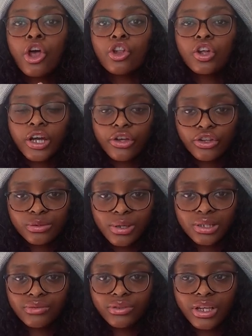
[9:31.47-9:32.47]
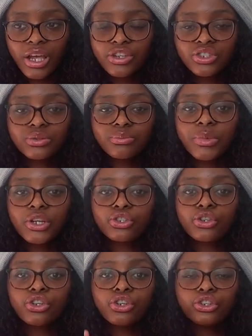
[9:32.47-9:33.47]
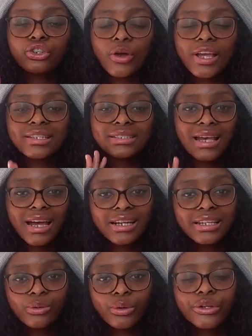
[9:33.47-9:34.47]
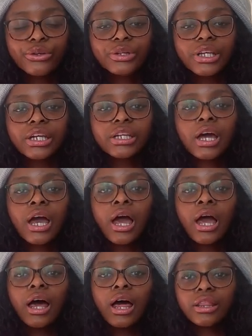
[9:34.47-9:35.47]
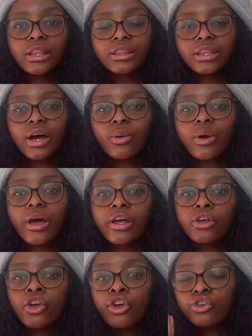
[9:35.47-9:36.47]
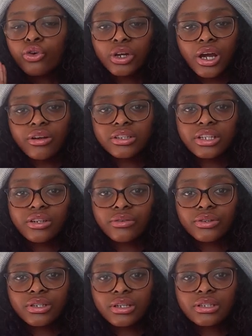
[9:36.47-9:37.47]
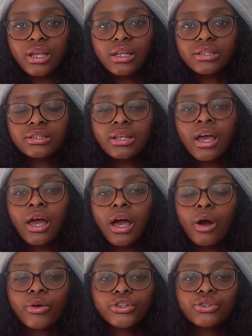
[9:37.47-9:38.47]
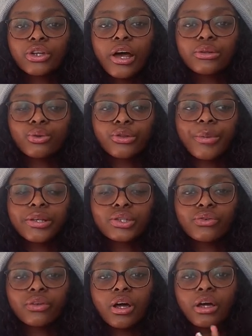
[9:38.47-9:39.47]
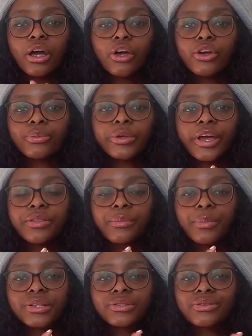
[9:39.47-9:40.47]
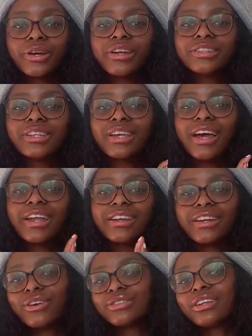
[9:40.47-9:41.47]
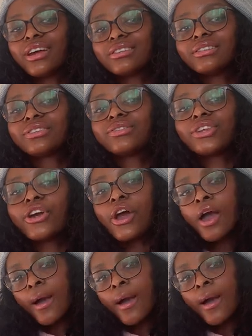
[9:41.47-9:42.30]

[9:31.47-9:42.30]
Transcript: look at your specification, make sure you know exactly what you need, and then that way you're guaranteed for success. I wish you guys all the best of luck. I hope you get the best grades, and I'll see you guys in the next video.